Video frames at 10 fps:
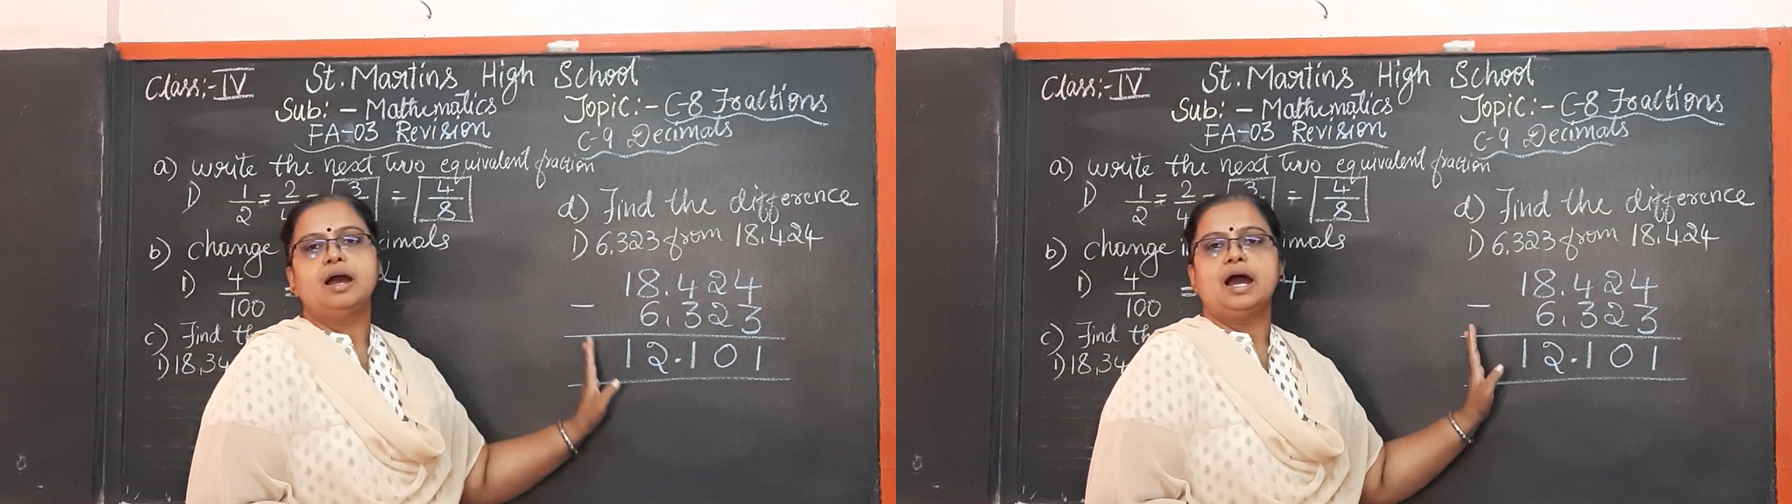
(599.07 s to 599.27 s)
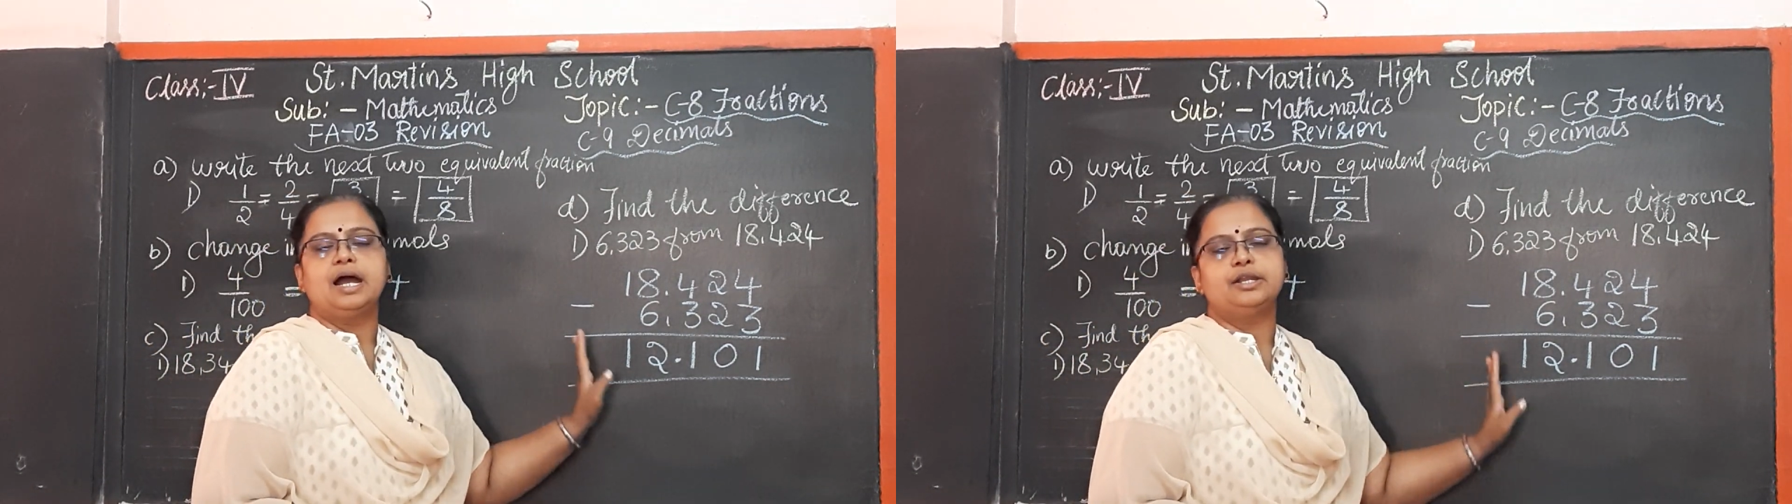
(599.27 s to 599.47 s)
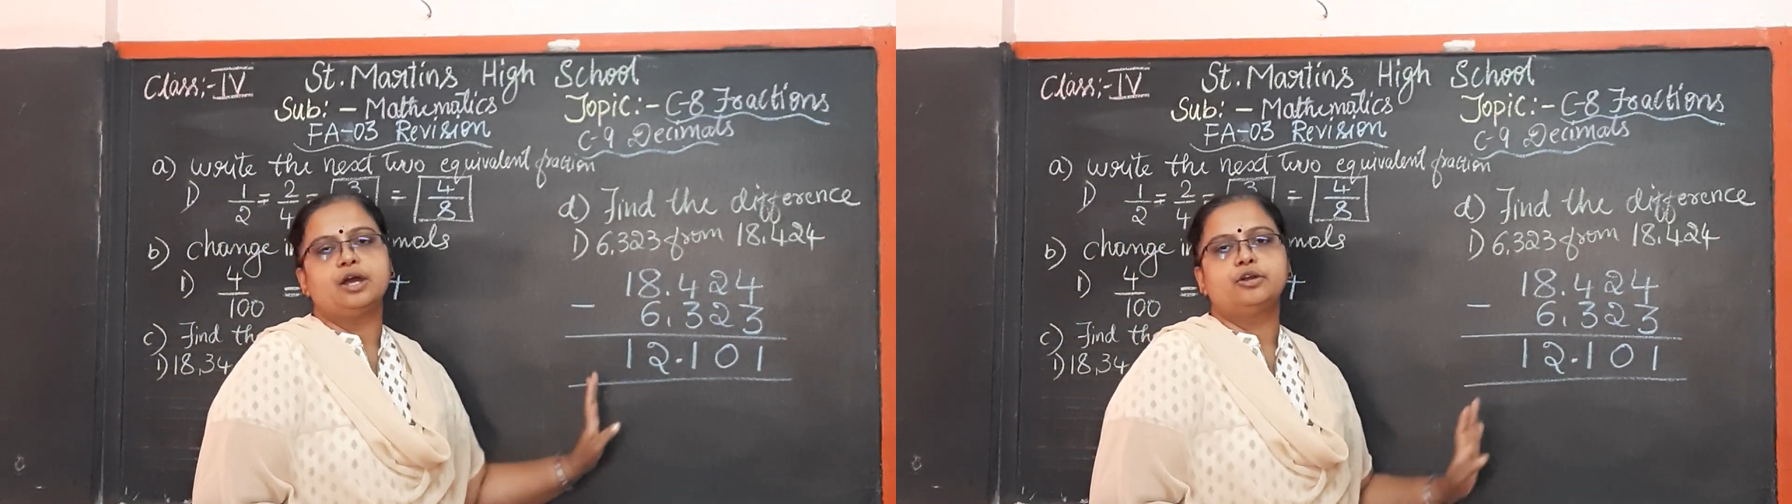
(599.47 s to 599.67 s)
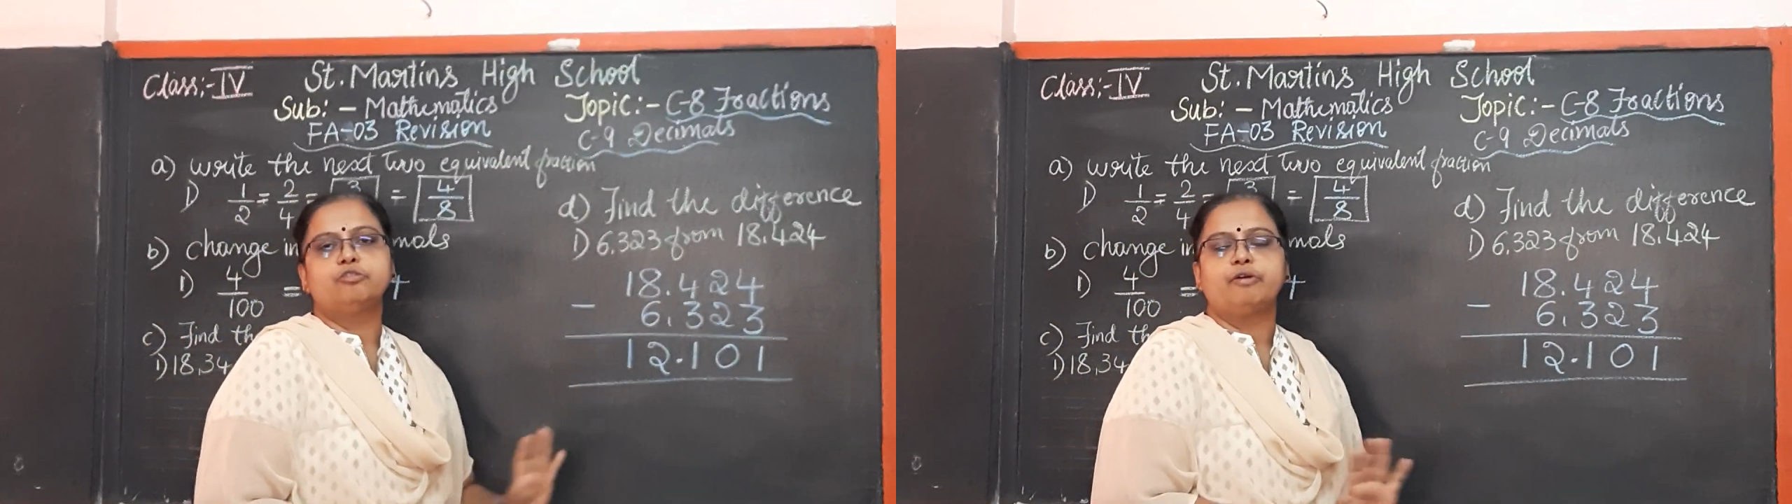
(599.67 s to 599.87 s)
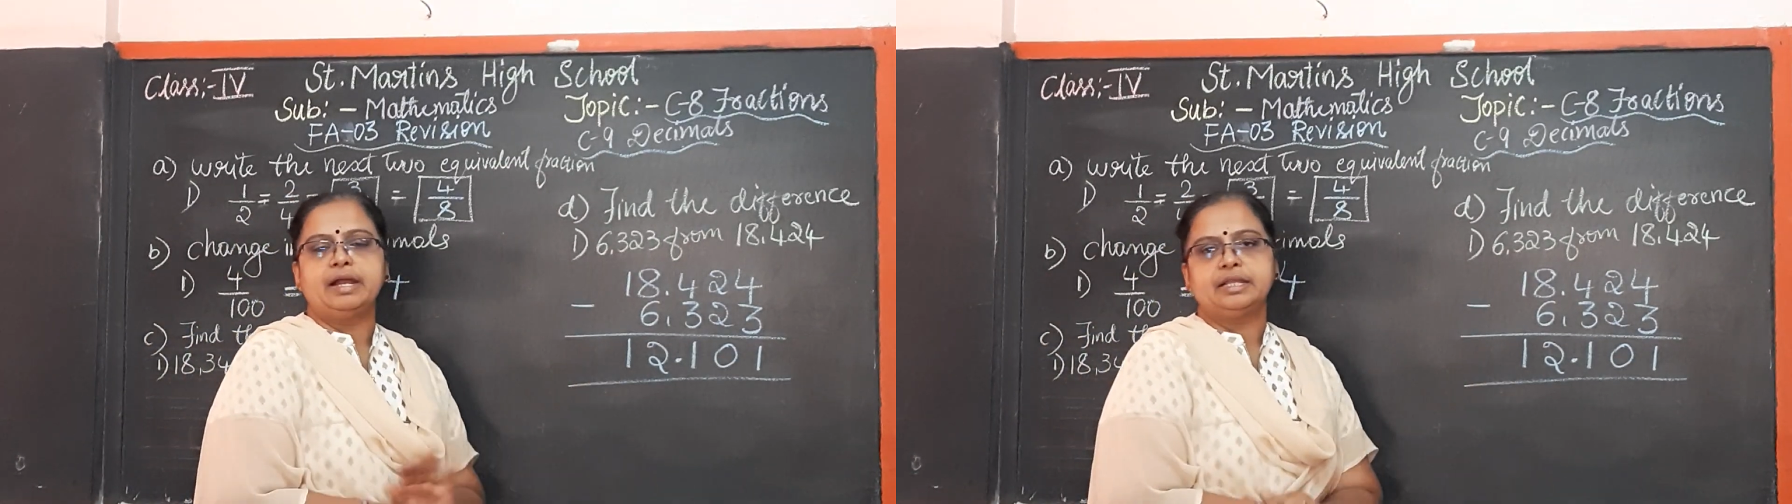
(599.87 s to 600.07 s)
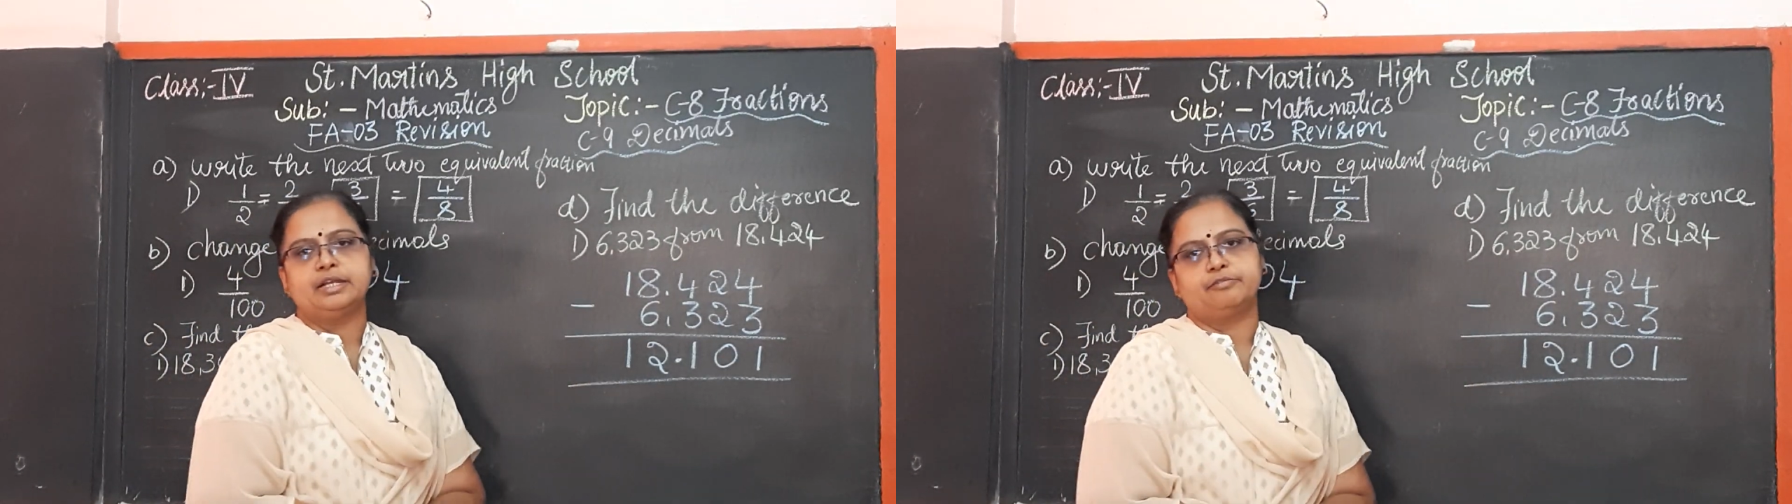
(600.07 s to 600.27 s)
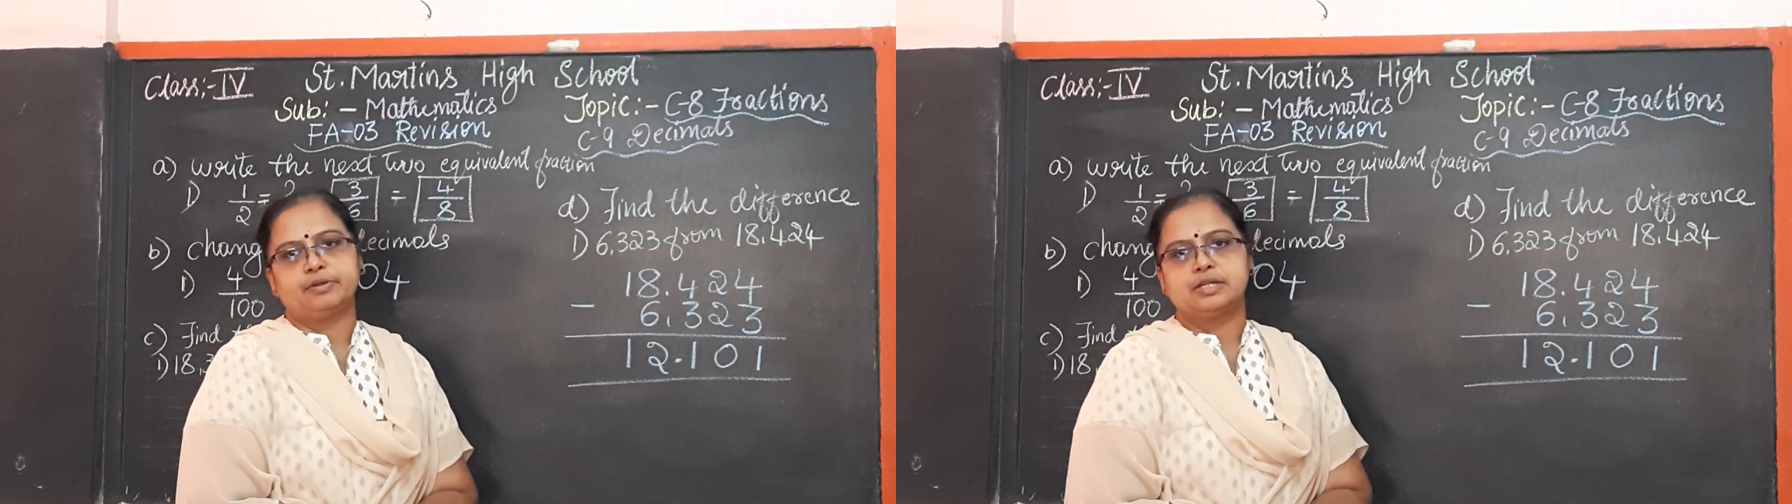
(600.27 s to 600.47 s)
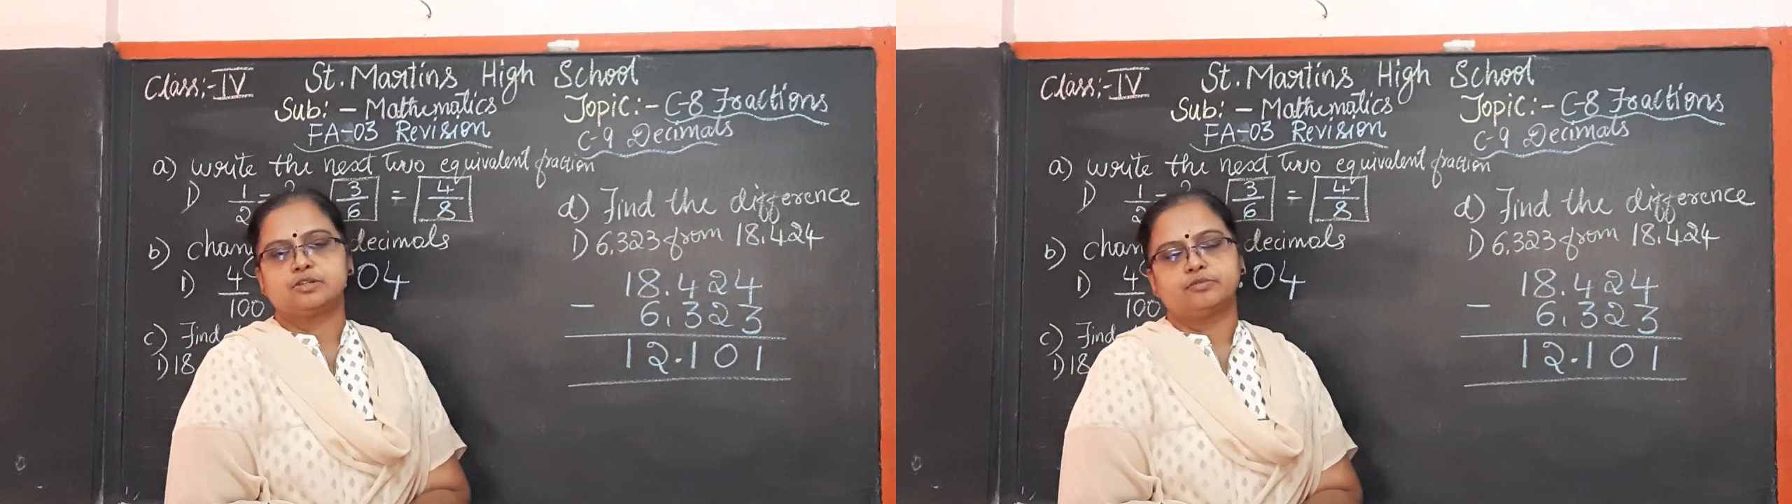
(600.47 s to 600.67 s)
and you have to find the
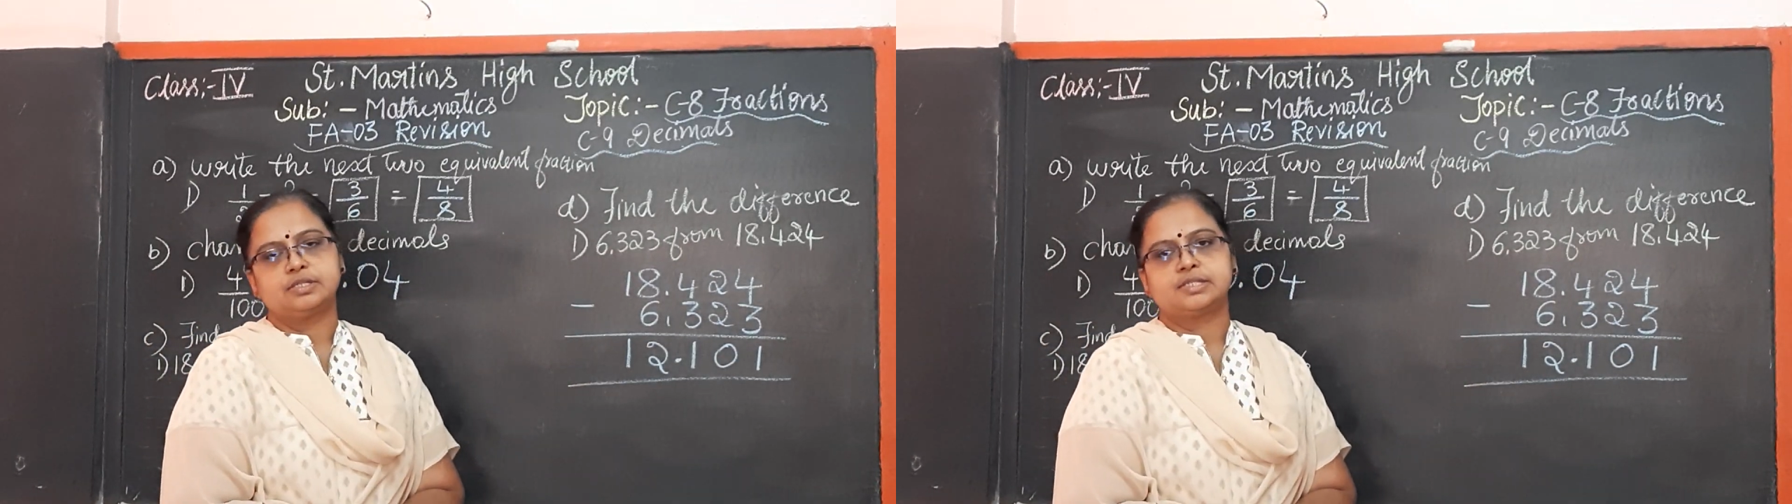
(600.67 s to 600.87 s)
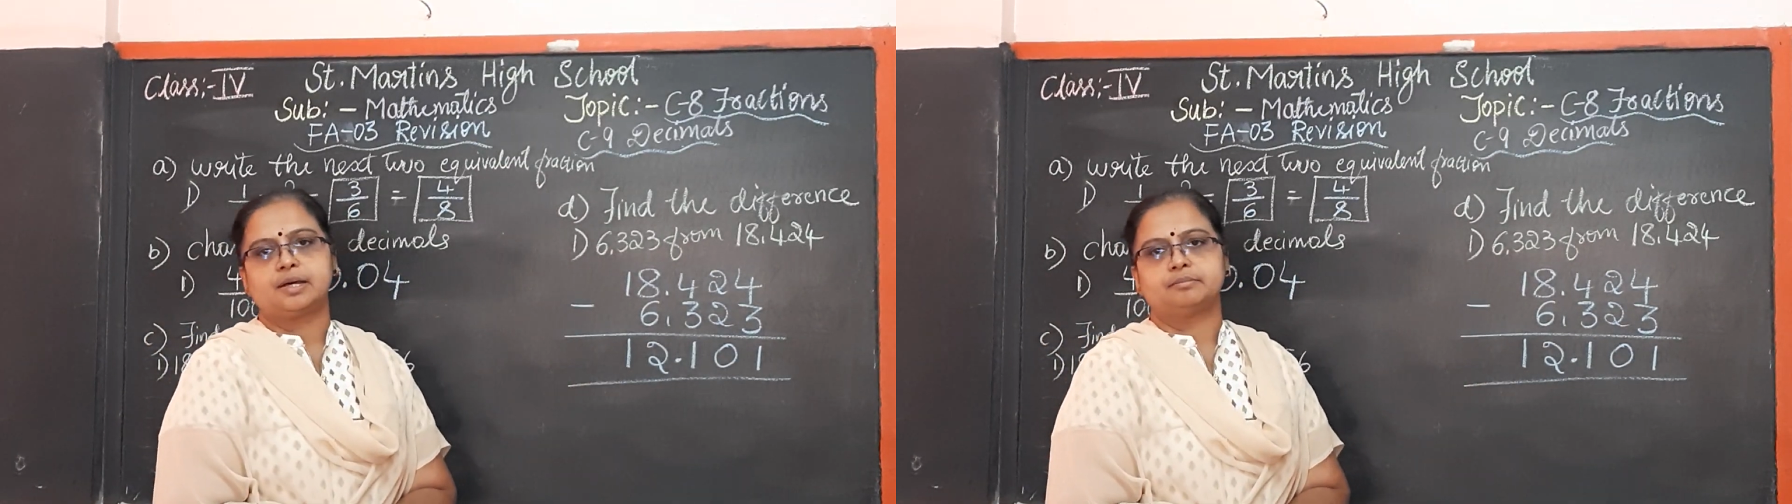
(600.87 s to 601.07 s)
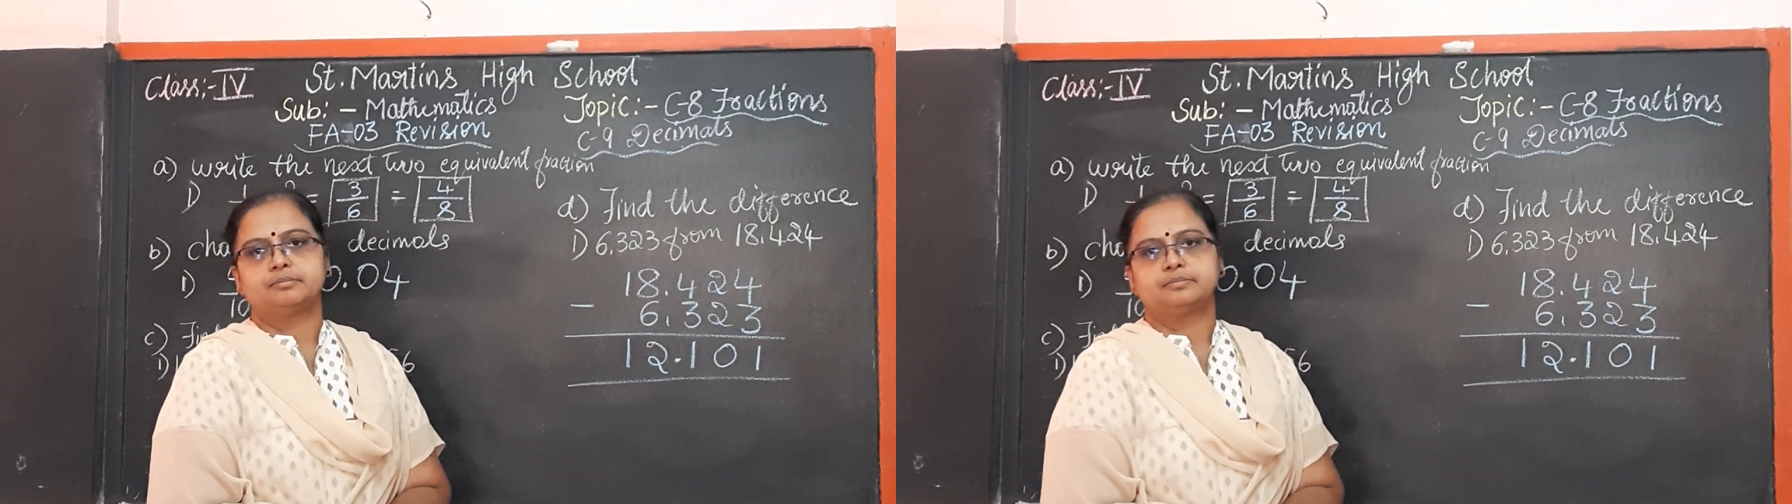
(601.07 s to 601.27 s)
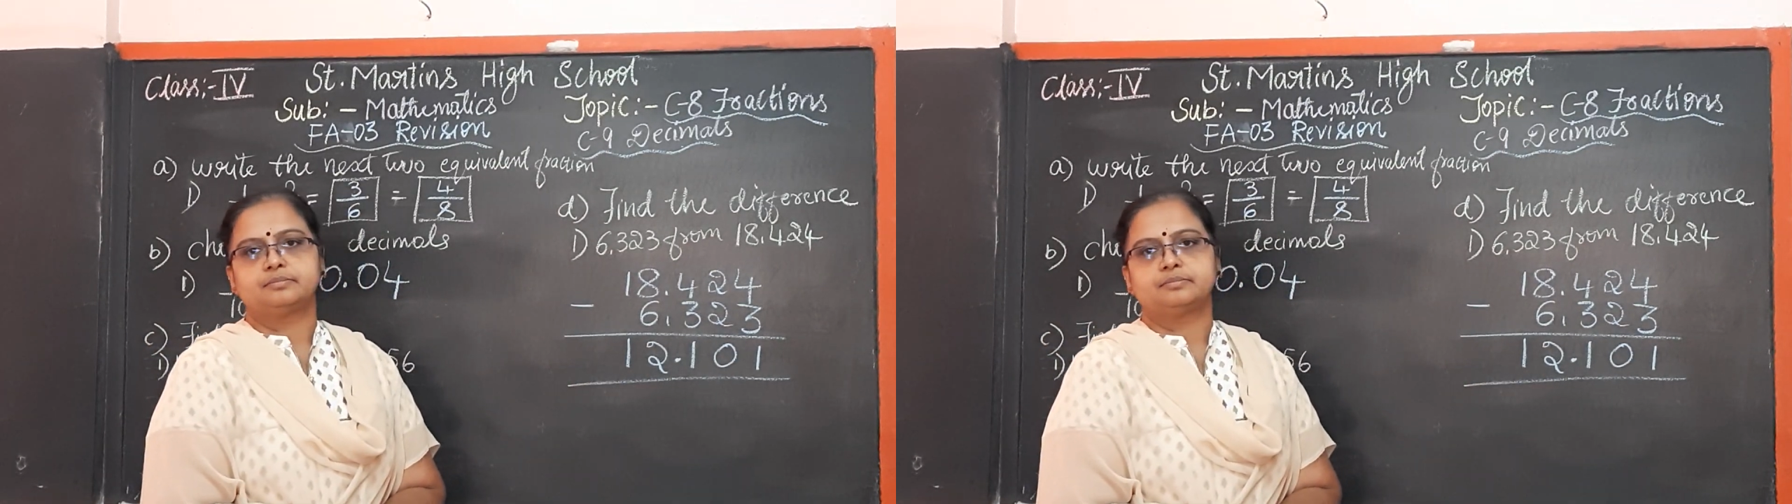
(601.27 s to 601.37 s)
difference of the sum.